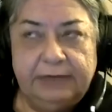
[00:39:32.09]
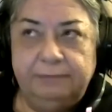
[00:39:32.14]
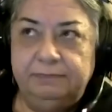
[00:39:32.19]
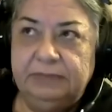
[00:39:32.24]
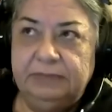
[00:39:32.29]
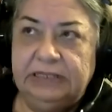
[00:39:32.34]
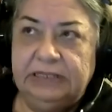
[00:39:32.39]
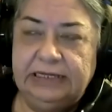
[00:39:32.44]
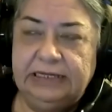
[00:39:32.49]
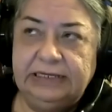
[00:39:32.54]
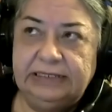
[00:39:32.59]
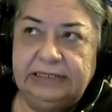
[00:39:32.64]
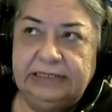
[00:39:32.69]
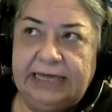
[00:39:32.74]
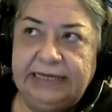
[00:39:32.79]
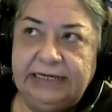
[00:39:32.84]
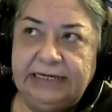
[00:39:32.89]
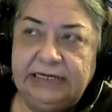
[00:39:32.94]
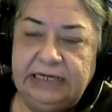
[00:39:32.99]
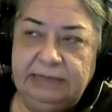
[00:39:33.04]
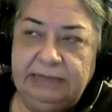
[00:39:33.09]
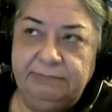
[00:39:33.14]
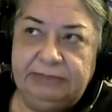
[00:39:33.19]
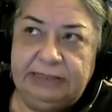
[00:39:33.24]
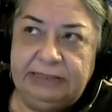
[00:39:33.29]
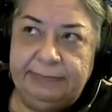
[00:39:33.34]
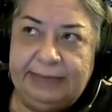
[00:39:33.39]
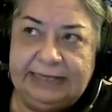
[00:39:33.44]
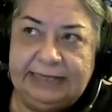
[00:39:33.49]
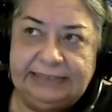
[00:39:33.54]
like
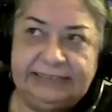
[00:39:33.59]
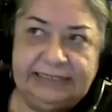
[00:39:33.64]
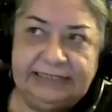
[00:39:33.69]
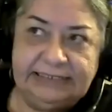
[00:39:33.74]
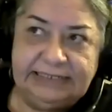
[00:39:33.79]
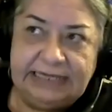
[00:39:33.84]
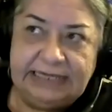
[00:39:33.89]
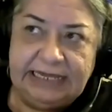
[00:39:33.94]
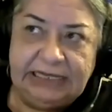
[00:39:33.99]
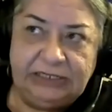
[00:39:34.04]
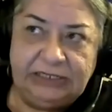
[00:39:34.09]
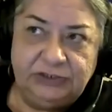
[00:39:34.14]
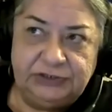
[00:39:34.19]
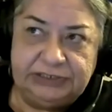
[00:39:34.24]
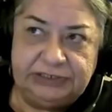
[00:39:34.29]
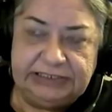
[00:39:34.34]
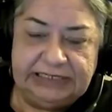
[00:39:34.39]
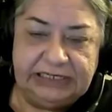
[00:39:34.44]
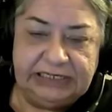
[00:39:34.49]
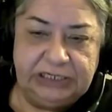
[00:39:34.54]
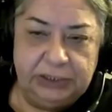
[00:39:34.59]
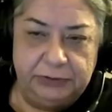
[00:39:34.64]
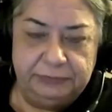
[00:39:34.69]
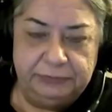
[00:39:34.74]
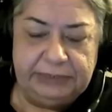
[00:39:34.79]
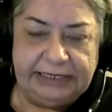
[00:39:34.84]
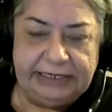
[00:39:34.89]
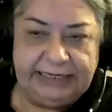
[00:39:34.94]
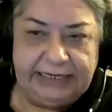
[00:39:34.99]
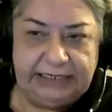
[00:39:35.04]
implemented into the
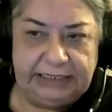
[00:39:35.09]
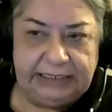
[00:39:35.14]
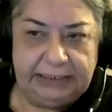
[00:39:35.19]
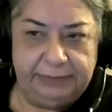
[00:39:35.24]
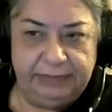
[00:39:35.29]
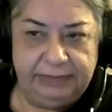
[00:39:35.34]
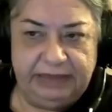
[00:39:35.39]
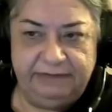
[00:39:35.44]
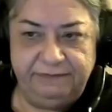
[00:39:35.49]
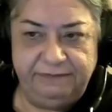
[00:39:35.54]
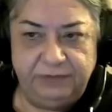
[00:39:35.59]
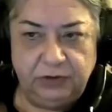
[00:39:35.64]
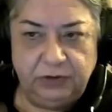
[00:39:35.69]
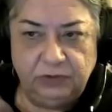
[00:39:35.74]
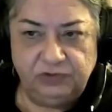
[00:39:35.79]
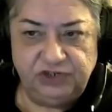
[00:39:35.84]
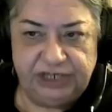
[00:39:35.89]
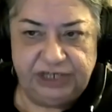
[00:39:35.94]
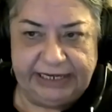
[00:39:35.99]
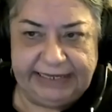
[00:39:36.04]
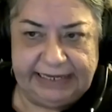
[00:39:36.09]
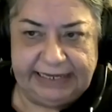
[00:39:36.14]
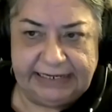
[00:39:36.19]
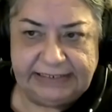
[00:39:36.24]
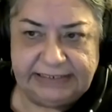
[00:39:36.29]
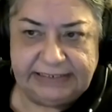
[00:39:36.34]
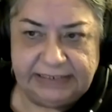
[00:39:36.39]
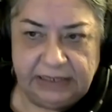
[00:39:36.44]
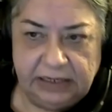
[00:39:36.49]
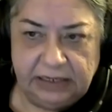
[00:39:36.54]
curriculum. If you check
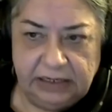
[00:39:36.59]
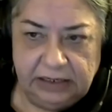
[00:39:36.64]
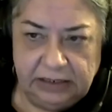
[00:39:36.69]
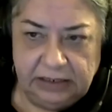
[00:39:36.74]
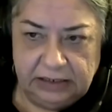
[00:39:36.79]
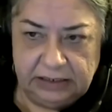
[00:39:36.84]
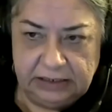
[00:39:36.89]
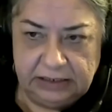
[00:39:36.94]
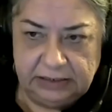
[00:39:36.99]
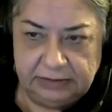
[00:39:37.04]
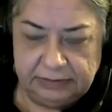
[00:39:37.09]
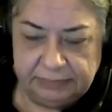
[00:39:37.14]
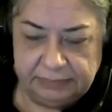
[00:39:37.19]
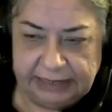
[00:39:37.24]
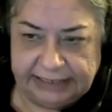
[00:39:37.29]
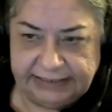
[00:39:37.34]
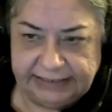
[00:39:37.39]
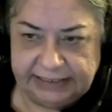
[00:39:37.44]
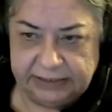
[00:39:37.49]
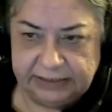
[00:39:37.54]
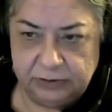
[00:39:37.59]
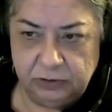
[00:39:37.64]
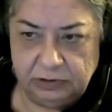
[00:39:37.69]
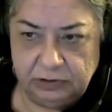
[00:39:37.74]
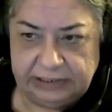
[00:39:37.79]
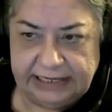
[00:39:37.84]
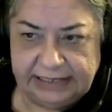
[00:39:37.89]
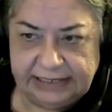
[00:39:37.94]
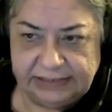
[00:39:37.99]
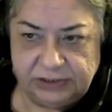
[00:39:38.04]
it, my dear
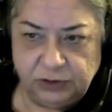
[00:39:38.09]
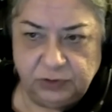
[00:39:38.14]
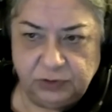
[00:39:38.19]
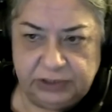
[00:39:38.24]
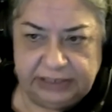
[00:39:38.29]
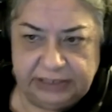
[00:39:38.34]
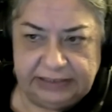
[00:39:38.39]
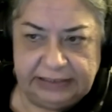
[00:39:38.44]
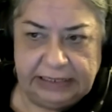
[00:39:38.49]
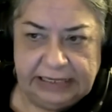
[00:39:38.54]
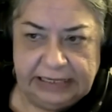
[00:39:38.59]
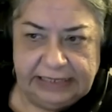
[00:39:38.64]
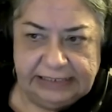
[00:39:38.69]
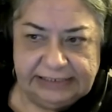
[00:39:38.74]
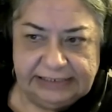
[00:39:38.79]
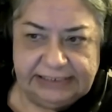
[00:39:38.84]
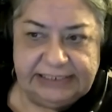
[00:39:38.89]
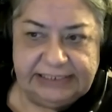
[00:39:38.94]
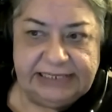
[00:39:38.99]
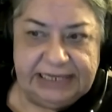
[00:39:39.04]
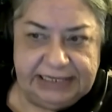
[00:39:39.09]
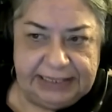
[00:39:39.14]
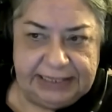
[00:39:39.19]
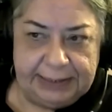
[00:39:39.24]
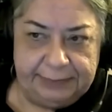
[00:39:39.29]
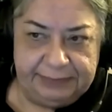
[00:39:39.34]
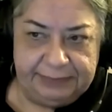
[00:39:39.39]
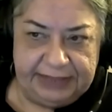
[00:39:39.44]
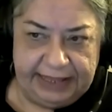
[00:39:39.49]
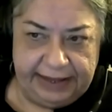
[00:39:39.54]
colleagues, you can see
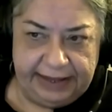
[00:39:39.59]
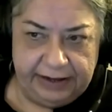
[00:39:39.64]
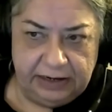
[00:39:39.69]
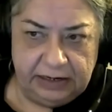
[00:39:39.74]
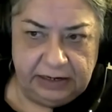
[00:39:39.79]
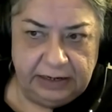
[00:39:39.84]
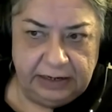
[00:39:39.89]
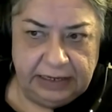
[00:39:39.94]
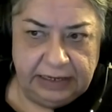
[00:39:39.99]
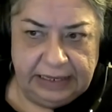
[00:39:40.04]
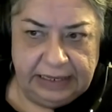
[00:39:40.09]
them there.